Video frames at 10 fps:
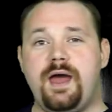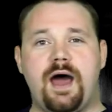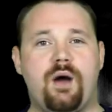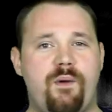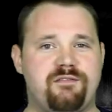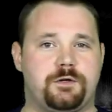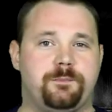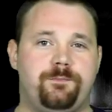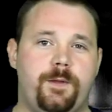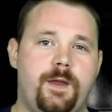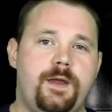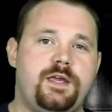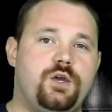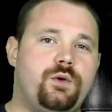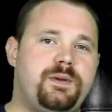However,
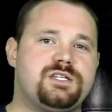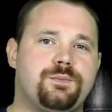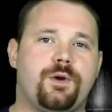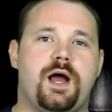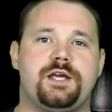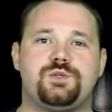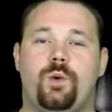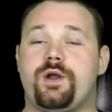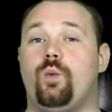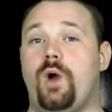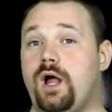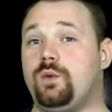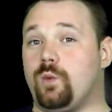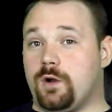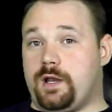you would be surprised what a
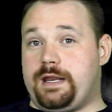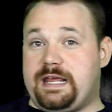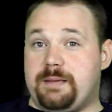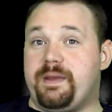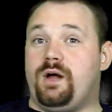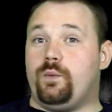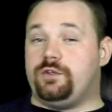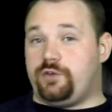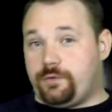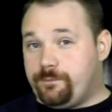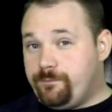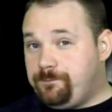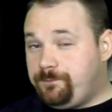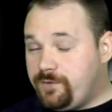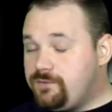well-worded email will do.
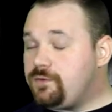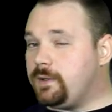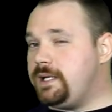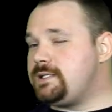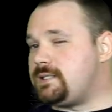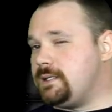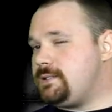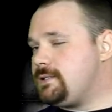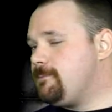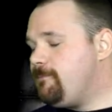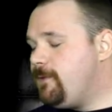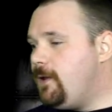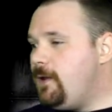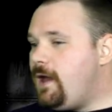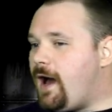For instance,
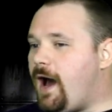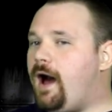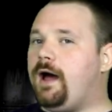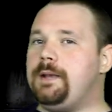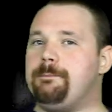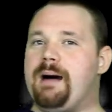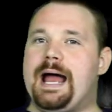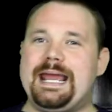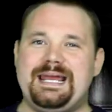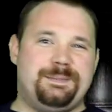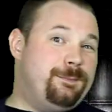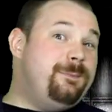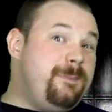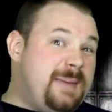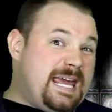on my
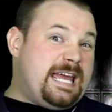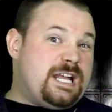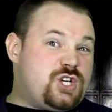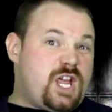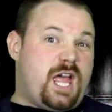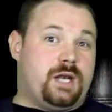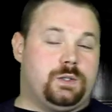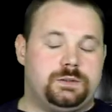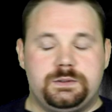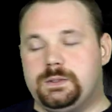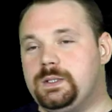me channel,